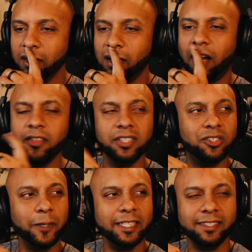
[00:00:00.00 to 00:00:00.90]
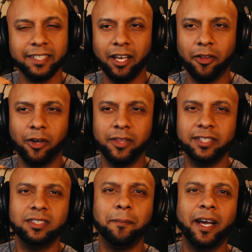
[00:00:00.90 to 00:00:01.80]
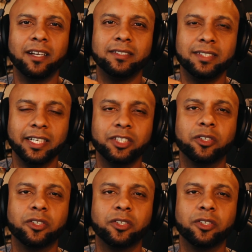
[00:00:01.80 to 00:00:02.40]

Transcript: On the sweet scale, though, this is about a 6